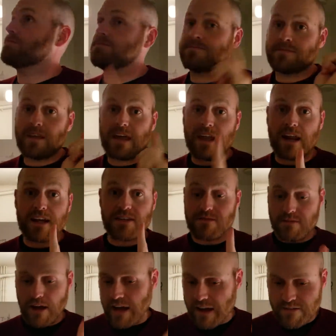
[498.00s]
and I,
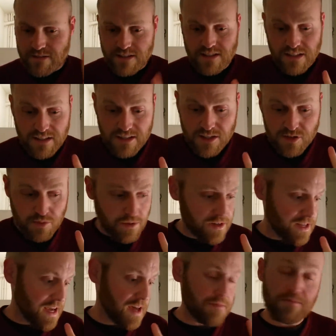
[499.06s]
I haven't seen this one yet,